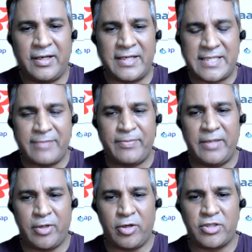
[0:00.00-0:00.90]
Simply
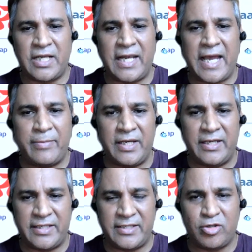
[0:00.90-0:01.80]
because the
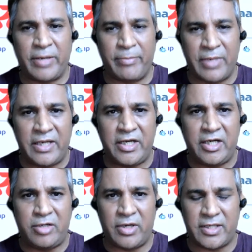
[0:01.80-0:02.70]
liabilities, your
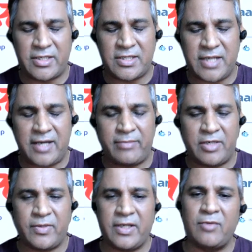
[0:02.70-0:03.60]
ability to understand
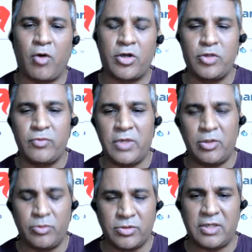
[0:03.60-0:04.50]
between what you will
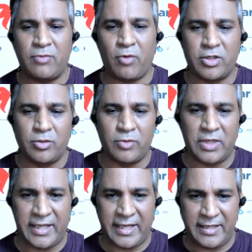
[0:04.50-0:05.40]
lose and what you will
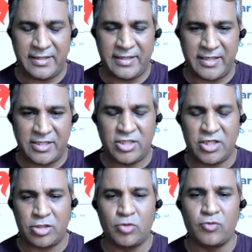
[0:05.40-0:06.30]
gain is
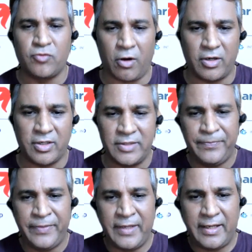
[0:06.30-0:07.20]
just too flawed.
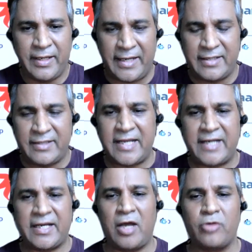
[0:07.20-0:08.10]
And
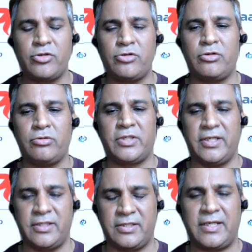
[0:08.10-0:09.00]
that allows you to do
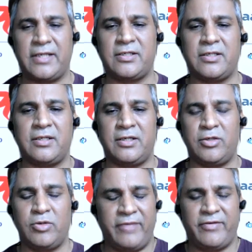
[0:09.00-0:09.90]
things that
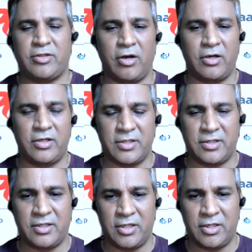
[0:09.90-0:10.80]
you never thought
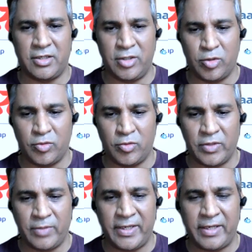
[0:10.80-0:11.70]
you
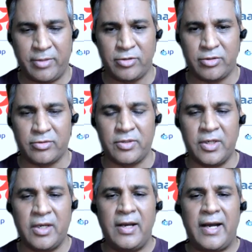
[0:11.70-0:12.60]
will be able to do.
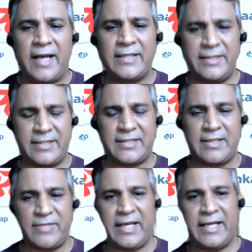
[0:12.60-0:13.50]
I think there is something